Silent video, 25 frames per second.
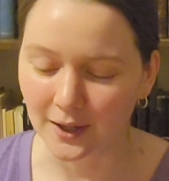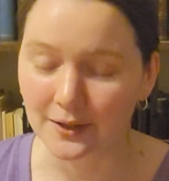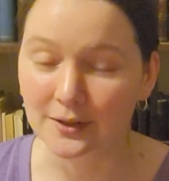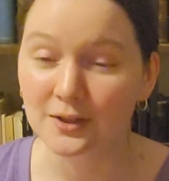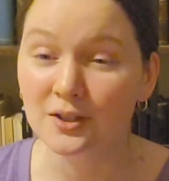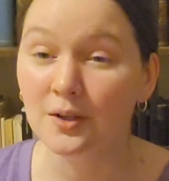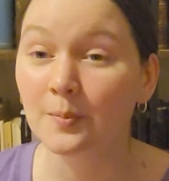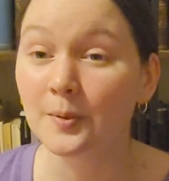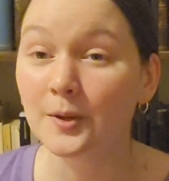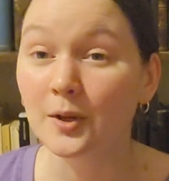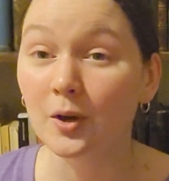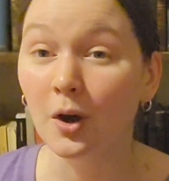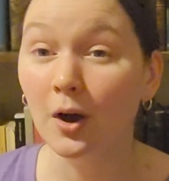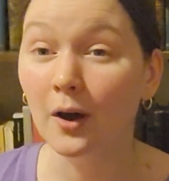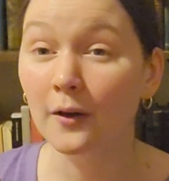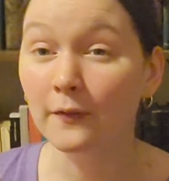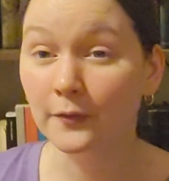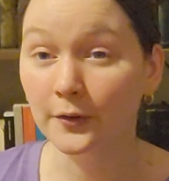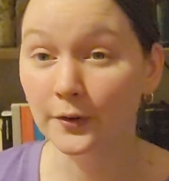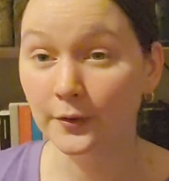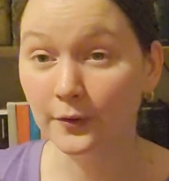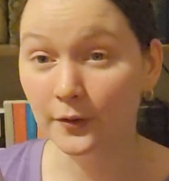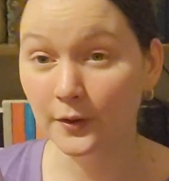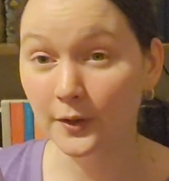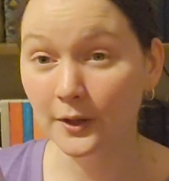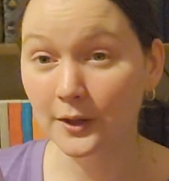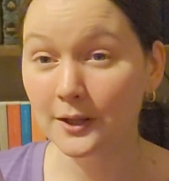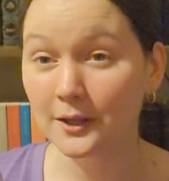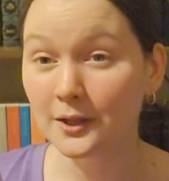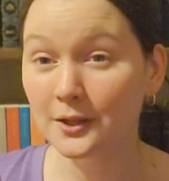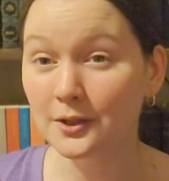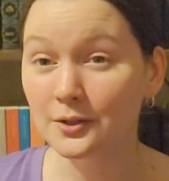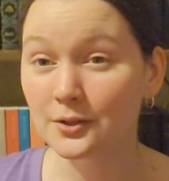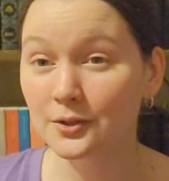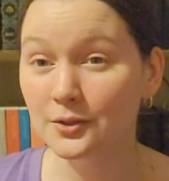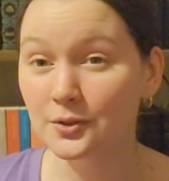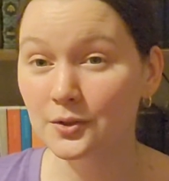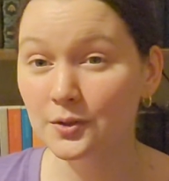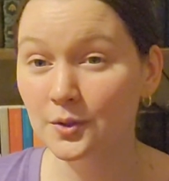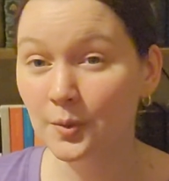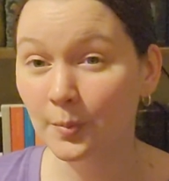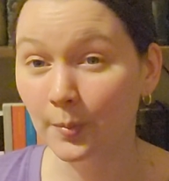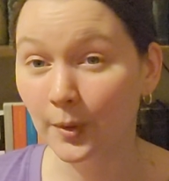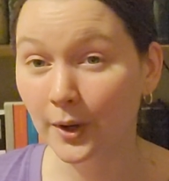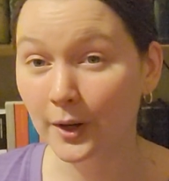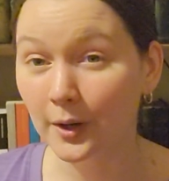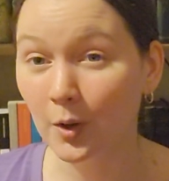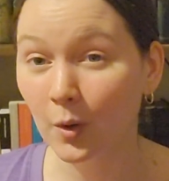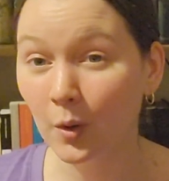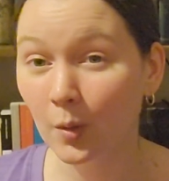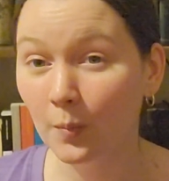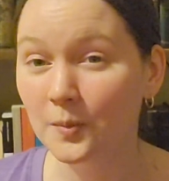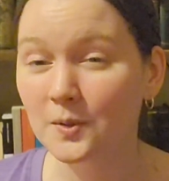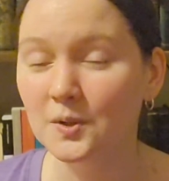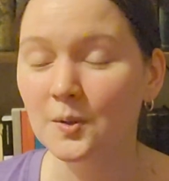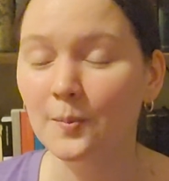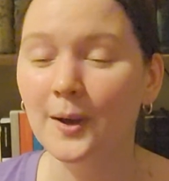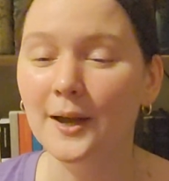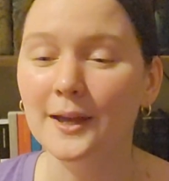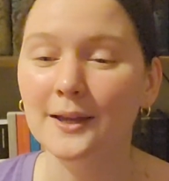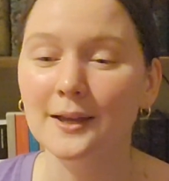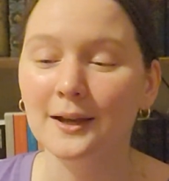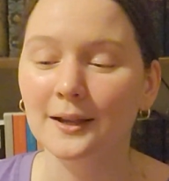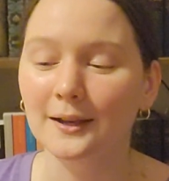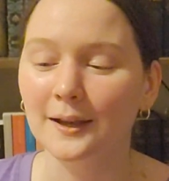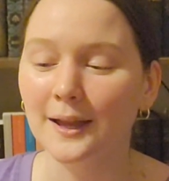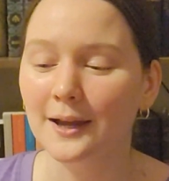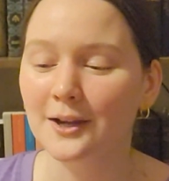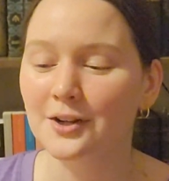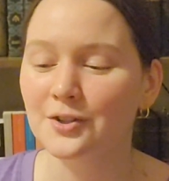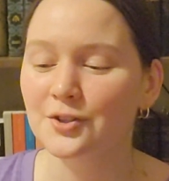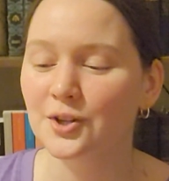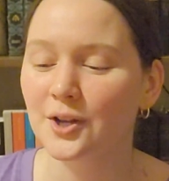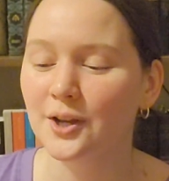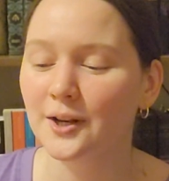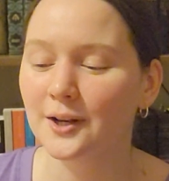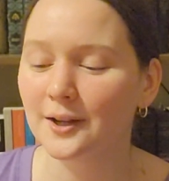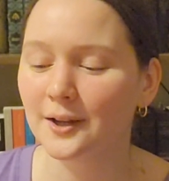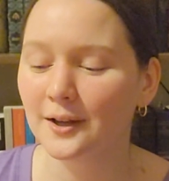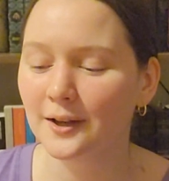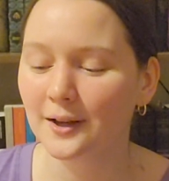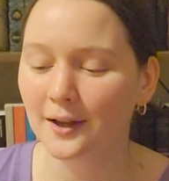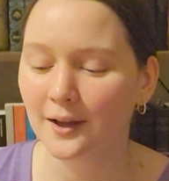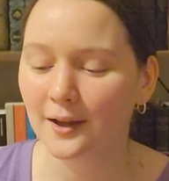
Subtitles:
to be offered these to bring home to my collection